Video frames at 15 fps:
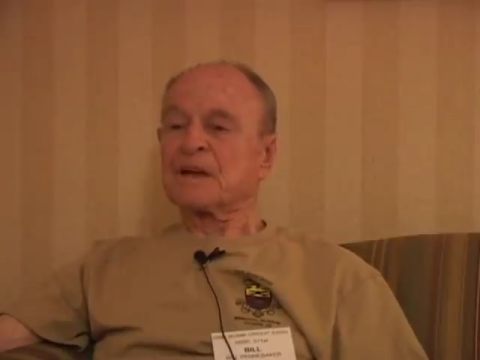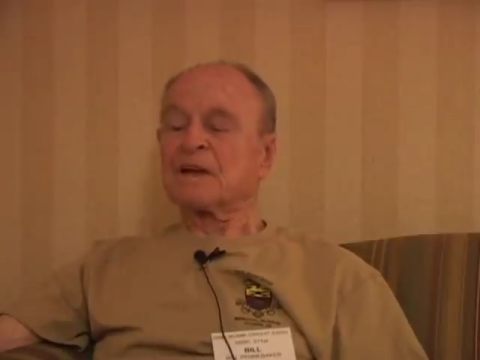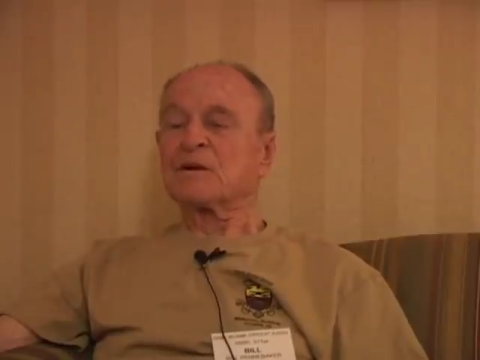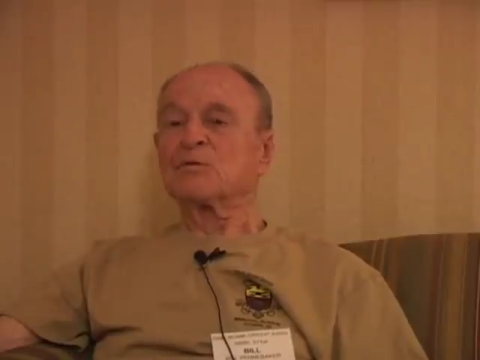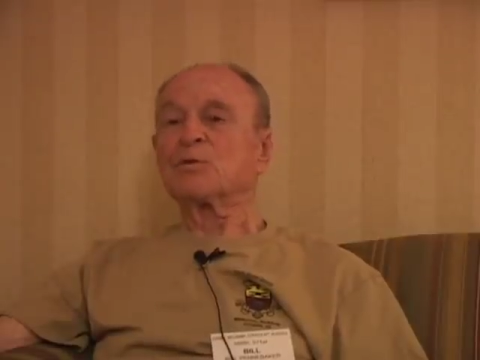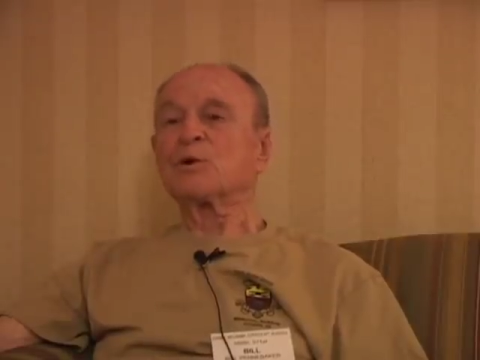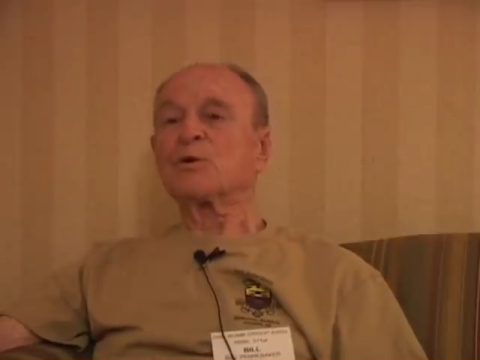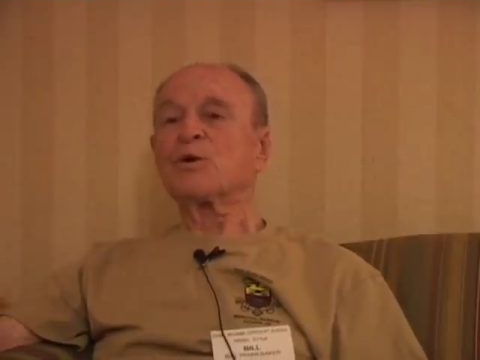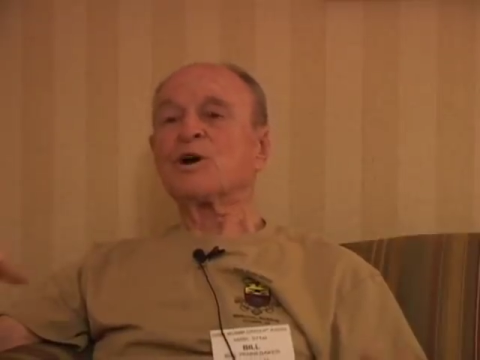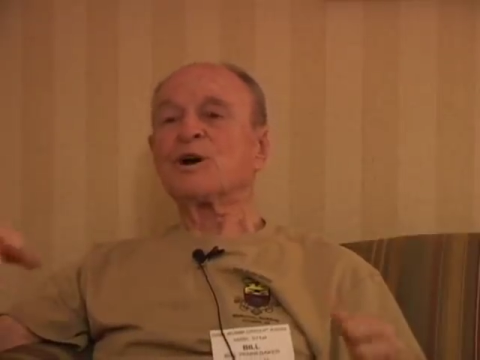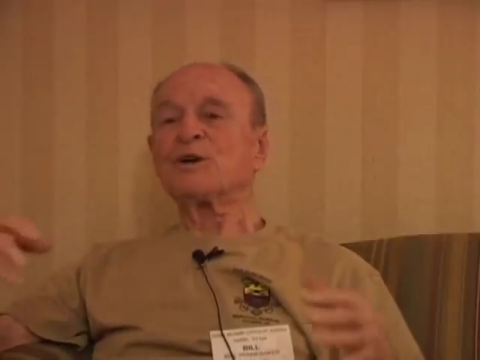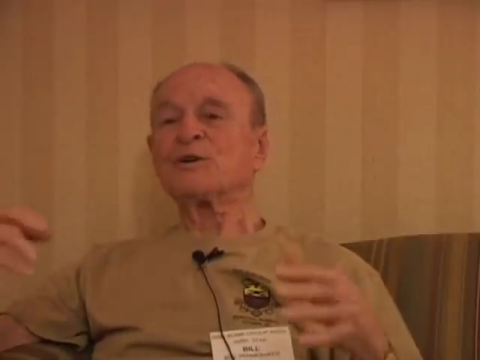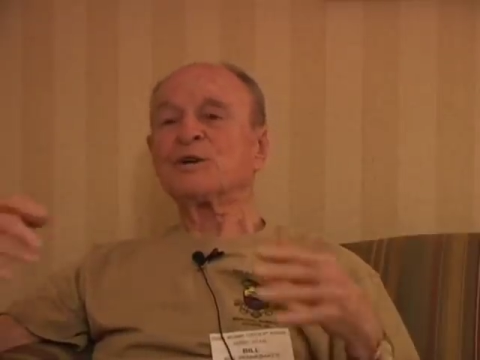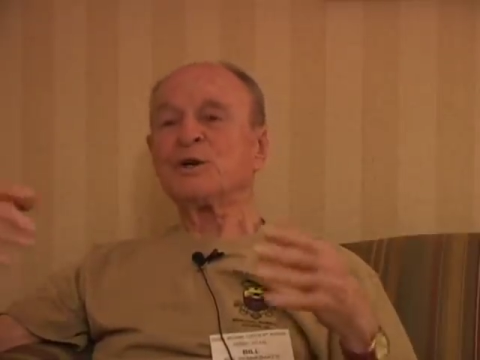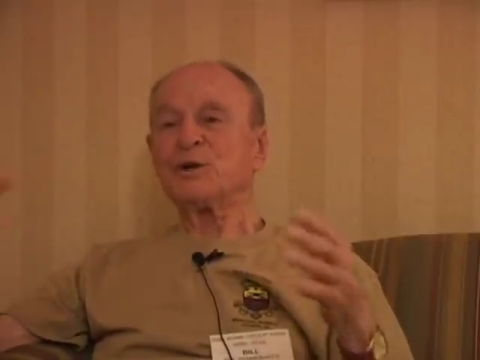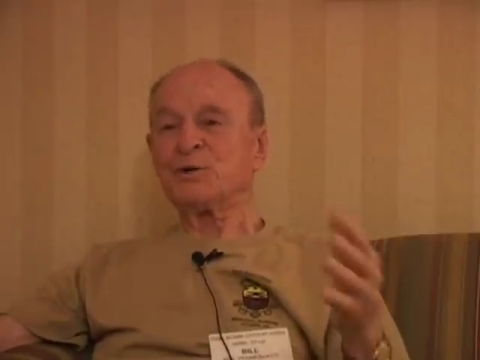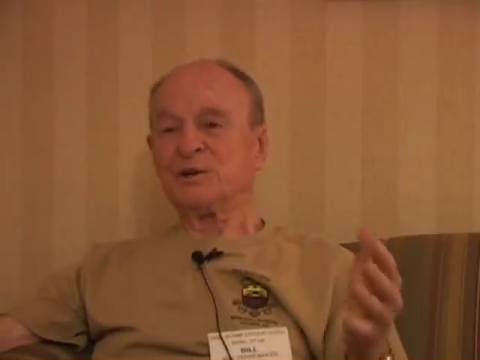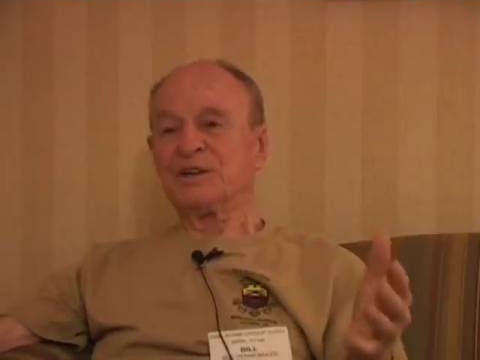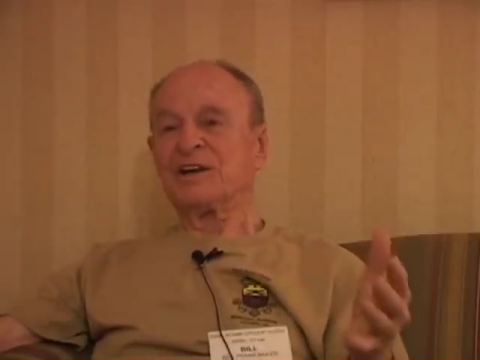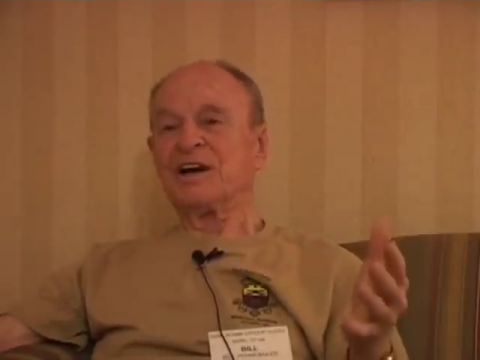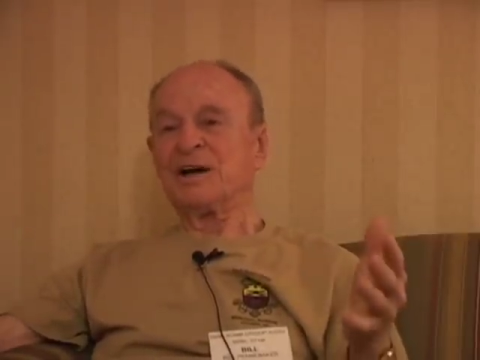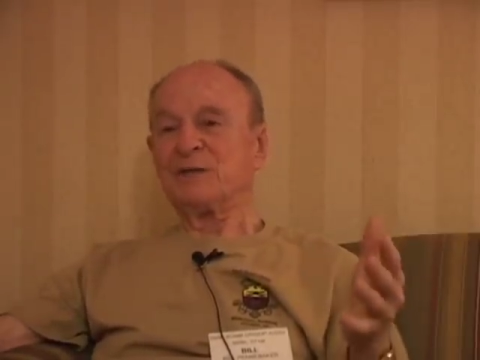We were all new
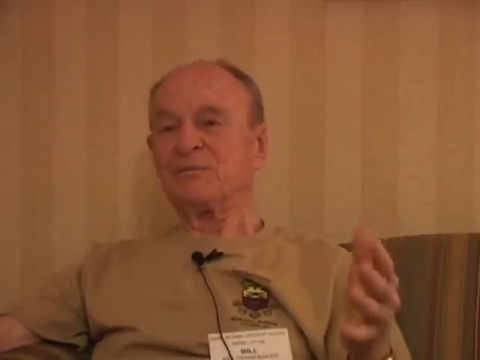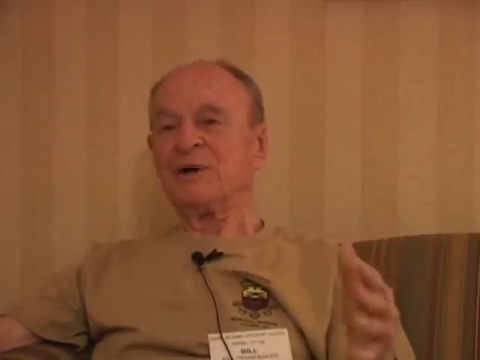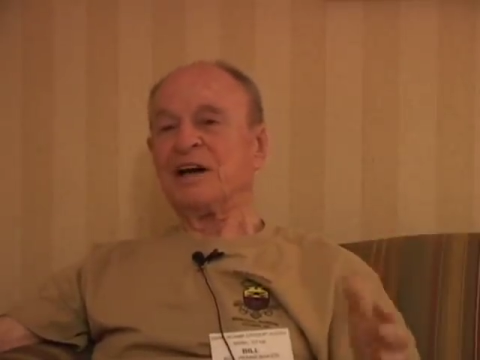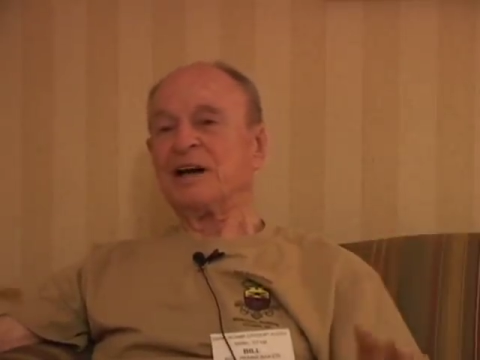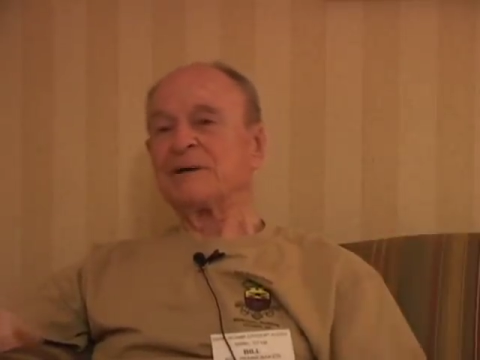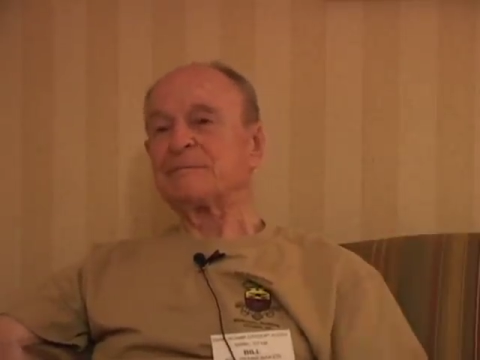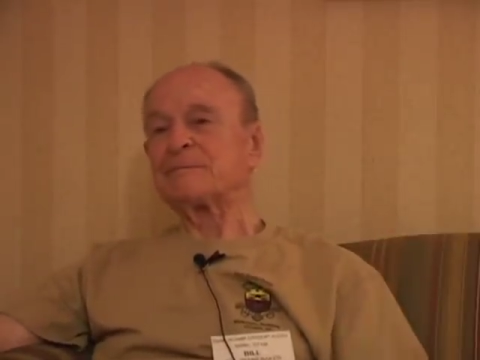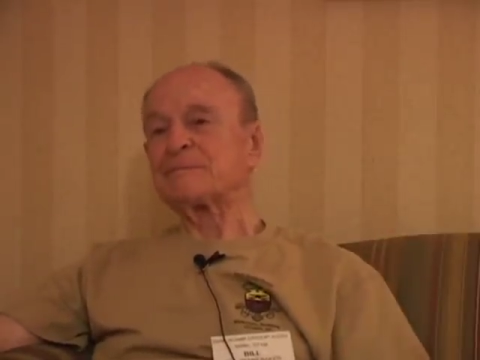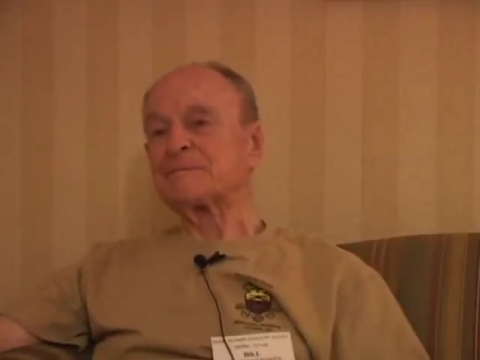at combat.